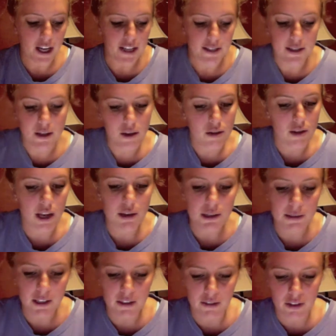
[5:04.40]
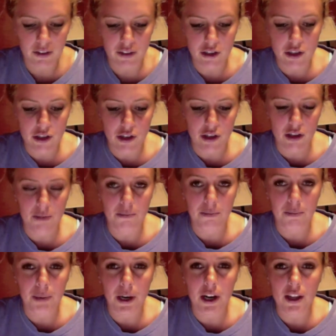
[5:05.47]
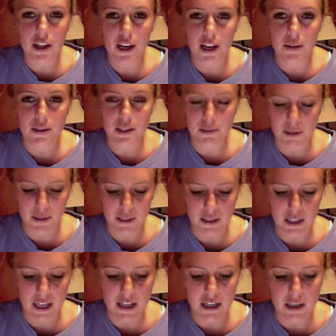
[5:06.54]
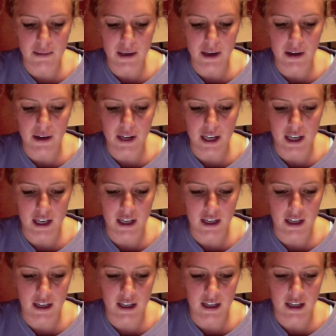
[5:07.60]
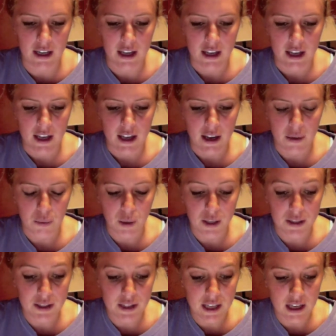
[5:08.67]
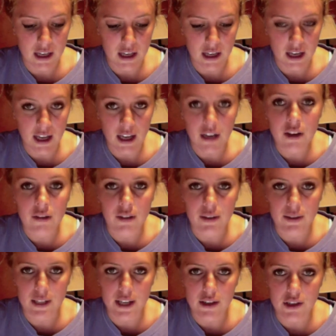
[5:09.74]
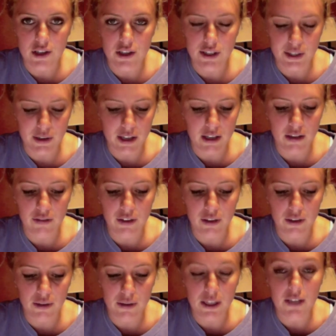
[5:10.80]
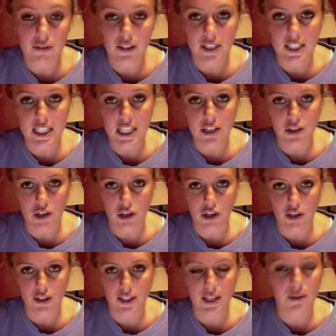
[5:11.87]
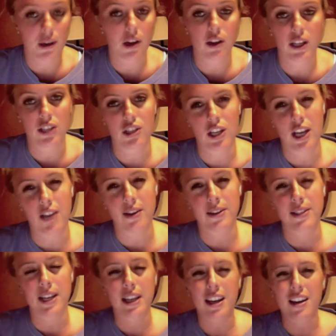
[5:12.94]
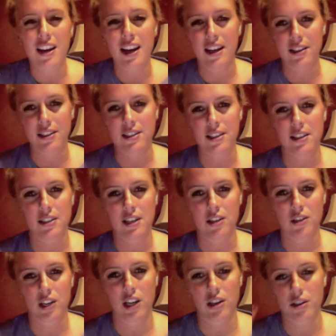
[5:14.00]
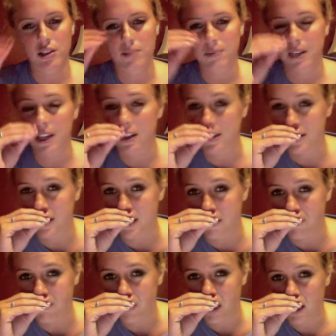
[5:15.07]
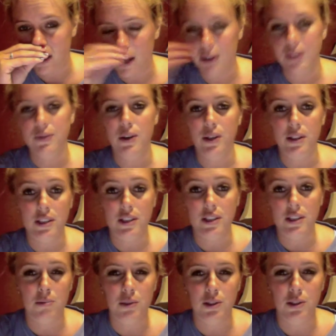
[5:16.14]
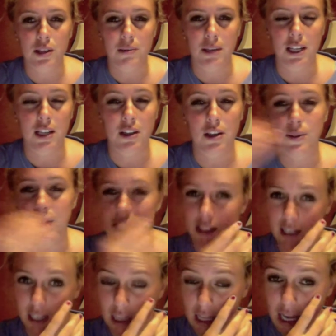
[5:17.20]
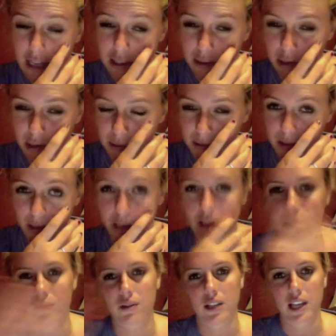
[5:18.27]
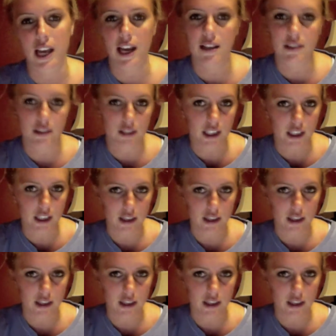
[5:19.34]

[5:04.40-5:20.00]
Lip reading: so that was my review of literature. The part that I was the most excited about and was the interviews actually. So I interviewed 3 different teachers. They were all educators. I kind of had to stick to educators because I was focusing on multimedia use in the classroom, so I couldn't really ask like,